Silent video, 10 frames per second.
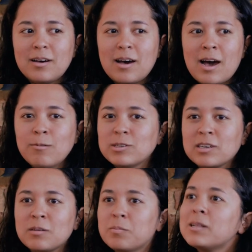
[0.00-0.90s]
I was a
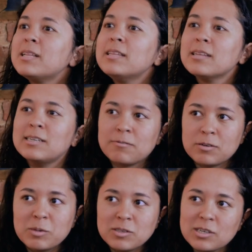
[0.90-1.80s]
completely
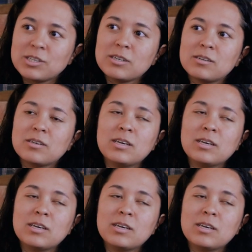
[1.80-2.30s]
different musician,